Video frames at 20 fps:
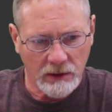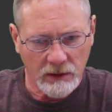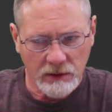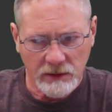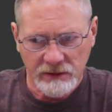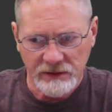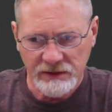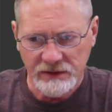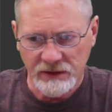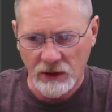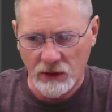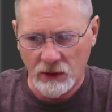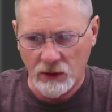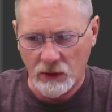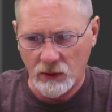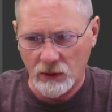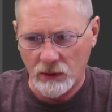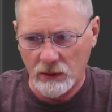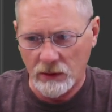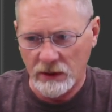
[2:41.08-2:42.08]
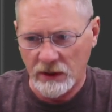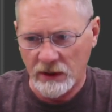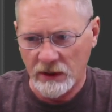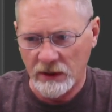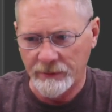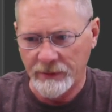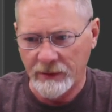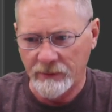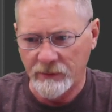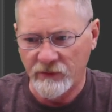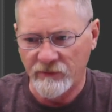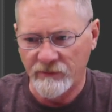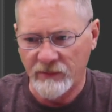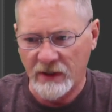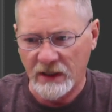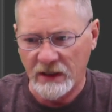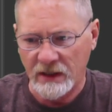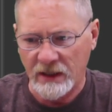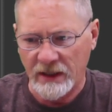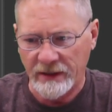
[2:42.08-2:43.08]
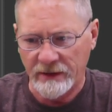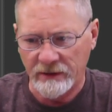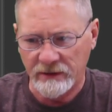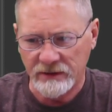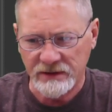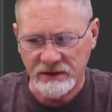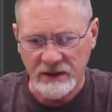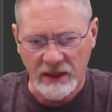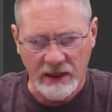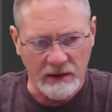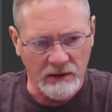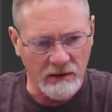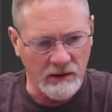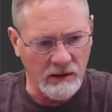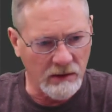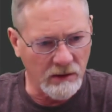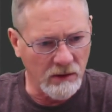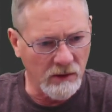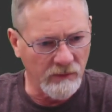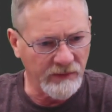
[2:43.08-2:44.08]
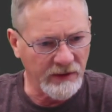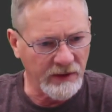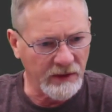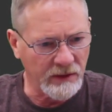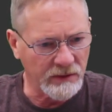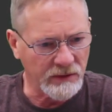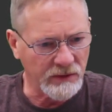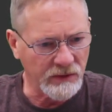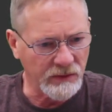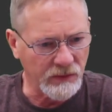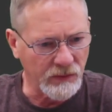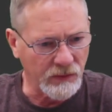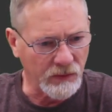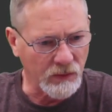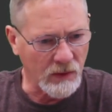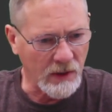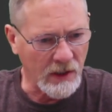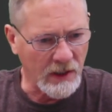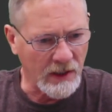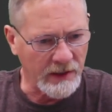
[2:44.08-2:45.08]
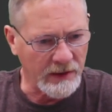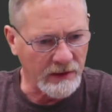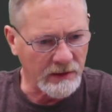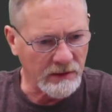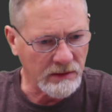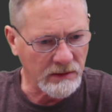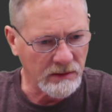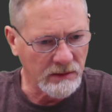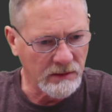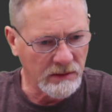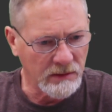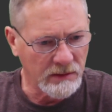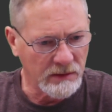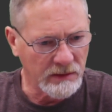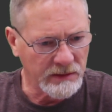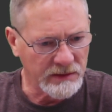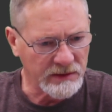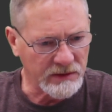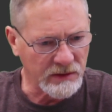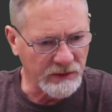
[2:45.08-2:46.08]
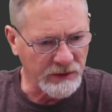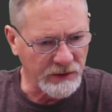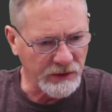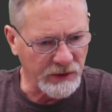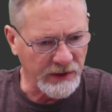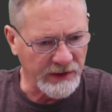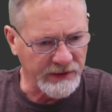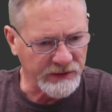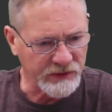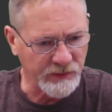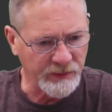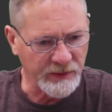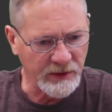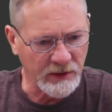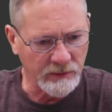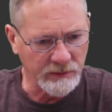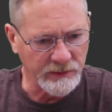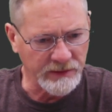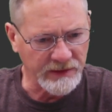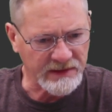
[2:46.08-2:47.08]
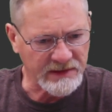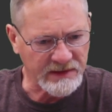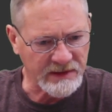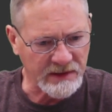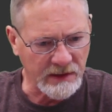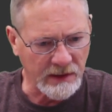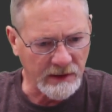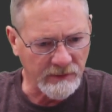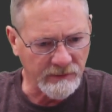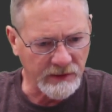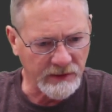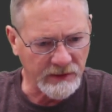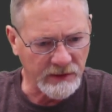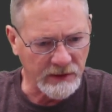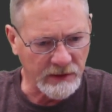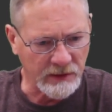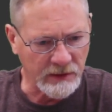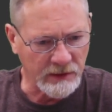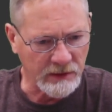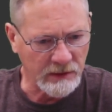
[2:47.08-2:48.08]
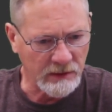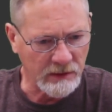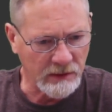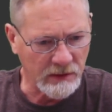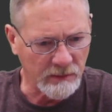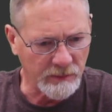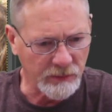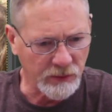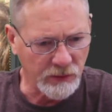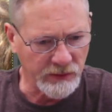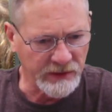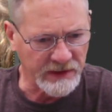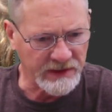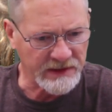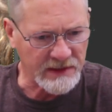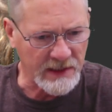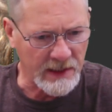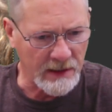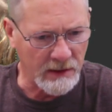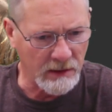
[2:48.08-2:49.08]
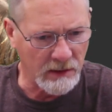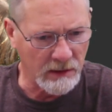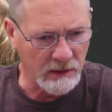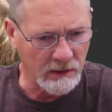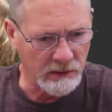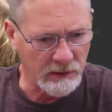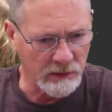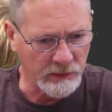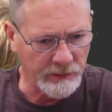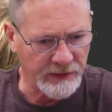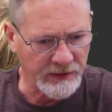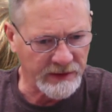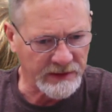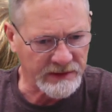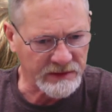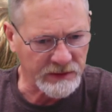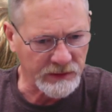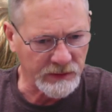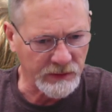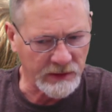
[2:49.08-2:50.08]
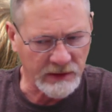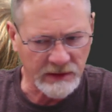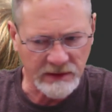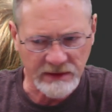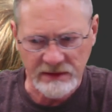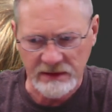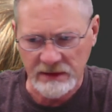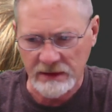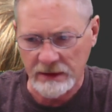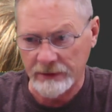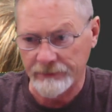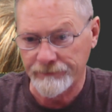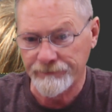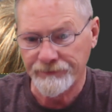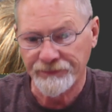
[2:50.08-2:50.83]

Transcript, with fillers: So uh, let me move my layers dialog over here to the right so that you guys will be able to see everything. Pull this out a little bit so you can see it.